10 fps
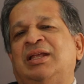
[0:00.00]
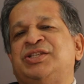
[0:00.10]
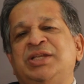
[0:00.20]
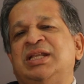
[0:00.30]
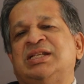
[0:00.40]

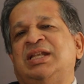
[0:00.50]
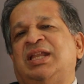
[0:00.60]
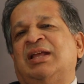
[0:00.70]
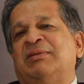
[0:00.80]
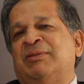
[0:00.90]
seriously
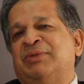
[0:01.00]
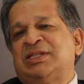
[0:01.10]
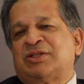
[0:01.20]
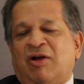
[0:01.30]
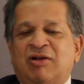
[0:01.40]
taken up
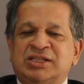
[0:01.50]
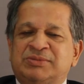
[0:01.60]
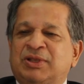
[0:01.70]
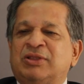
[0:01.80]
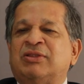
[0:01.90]
this cause
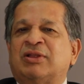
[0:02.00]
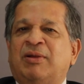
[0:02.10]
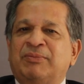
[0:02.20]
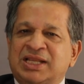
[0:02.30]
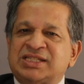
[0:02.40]
because of the
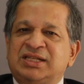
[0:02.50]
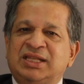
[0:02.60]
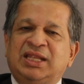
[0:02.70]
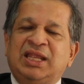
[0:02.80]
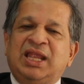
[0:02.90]
complexity.